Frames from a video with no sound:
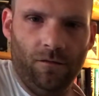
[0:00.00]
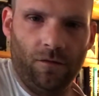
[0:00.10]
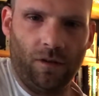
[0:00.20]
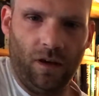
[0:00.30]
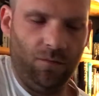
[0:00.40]

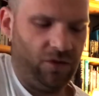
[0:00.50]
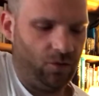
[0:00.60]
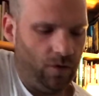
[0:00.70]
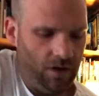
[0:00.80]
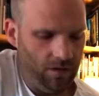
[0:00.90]
okay,
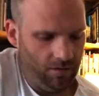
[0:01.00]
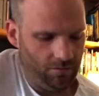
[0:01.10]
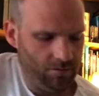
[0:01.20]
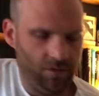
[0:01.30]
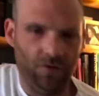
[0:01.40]
between
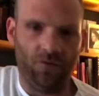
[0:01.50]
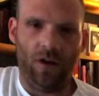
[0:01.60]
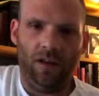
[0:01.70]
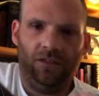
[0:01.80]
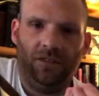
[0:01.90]
the
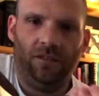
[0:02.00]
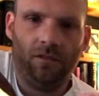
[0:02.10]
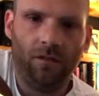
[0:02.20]
frets.